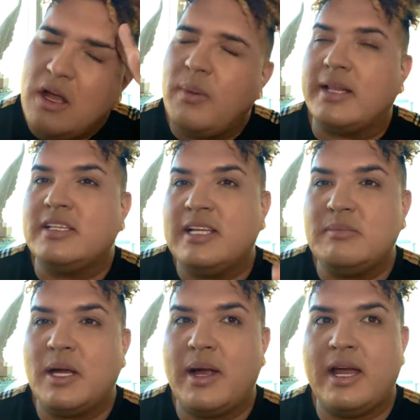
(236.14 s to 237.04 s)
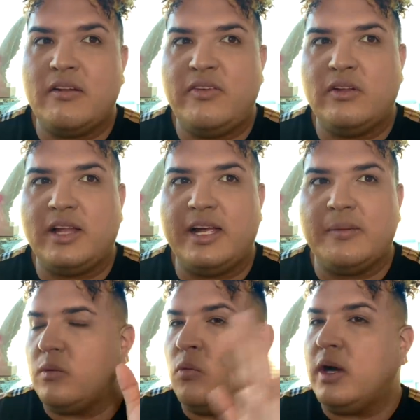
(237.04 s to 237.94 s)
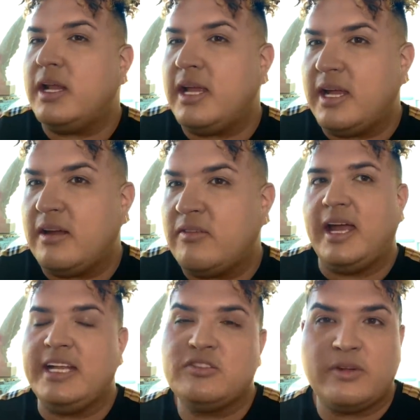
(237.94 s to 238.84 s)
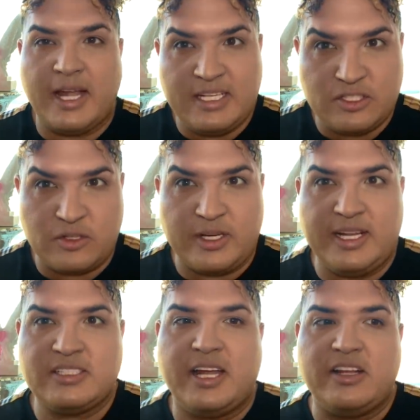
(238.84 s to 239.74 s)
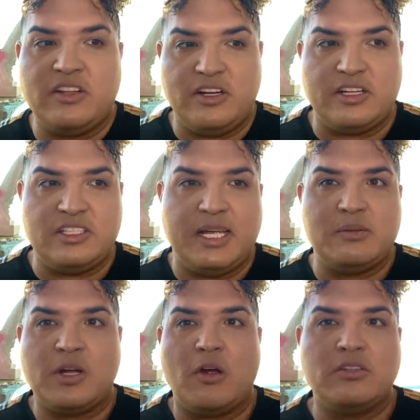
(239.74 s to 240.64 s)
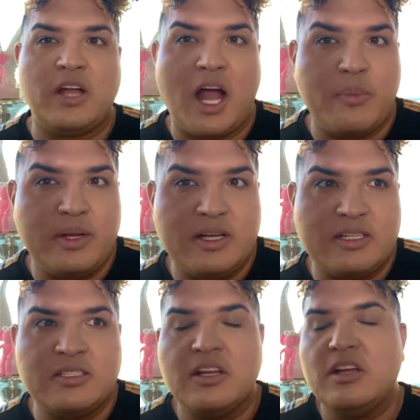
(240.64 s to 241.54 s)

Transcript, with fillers: But at the same time, I kind of feel like, what if H3H3 is like, look, James Charles copied us,